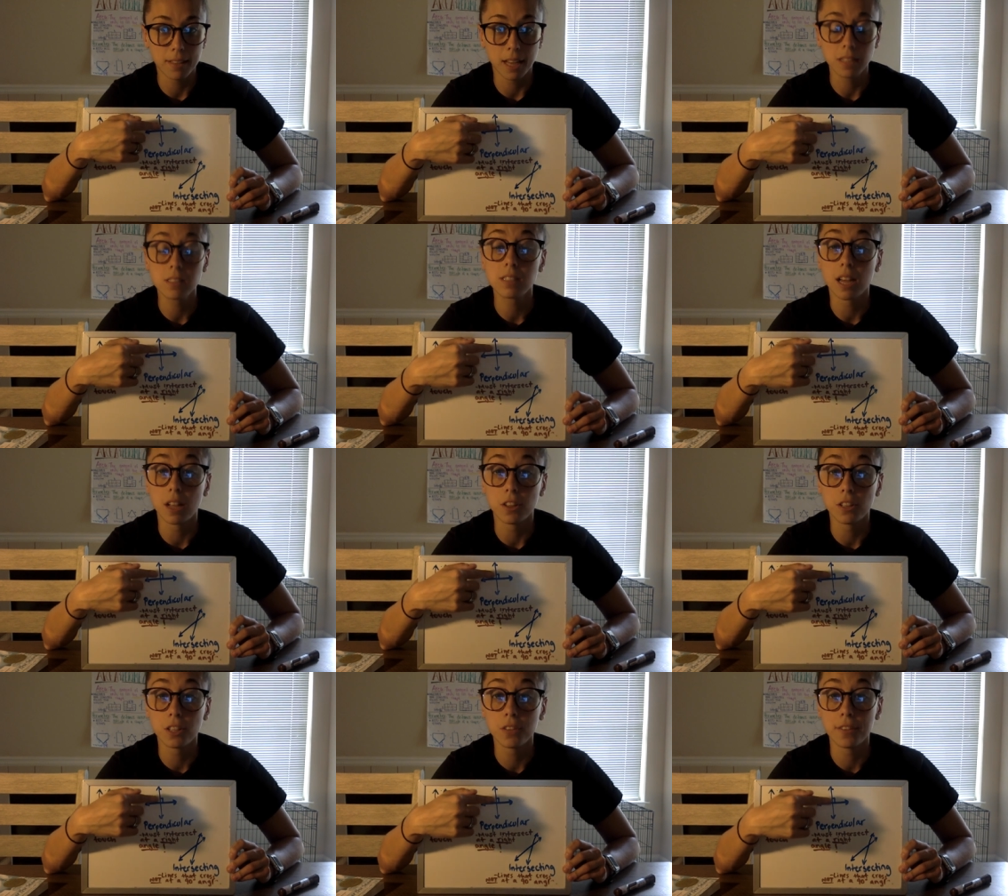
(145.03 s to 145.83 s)
that's
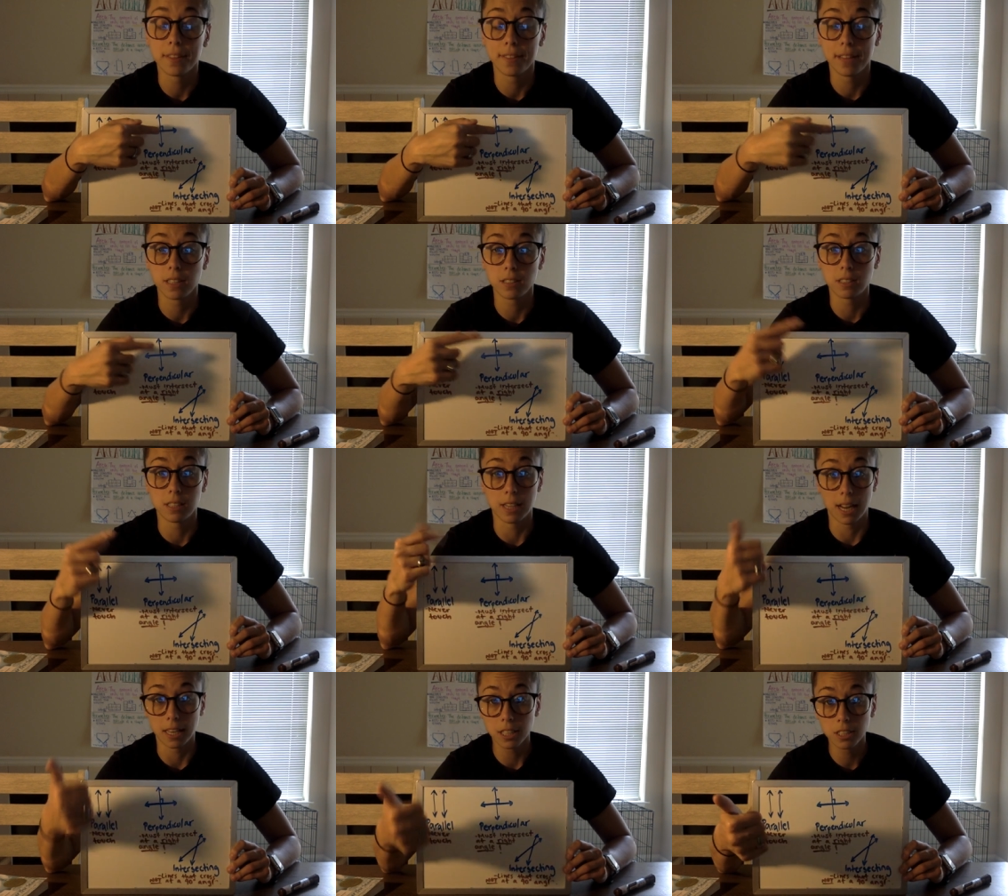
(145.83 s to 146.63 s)
telling you that that's
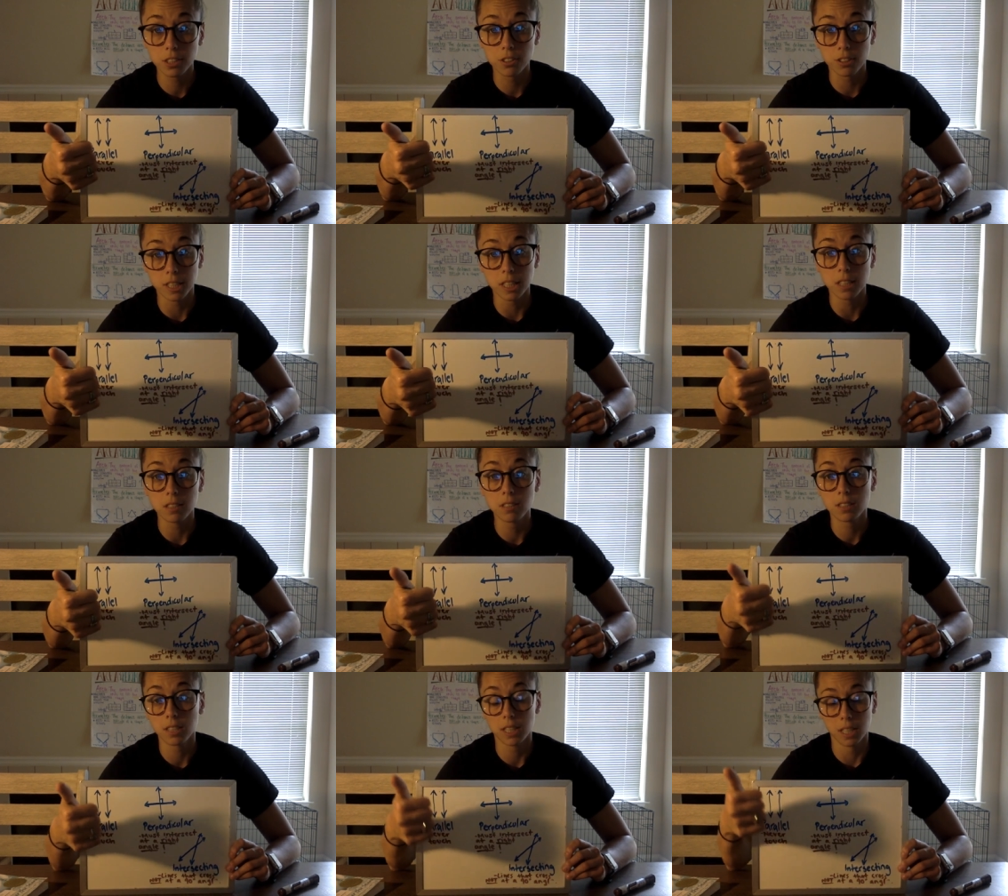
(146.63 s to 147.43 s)
90 degrees.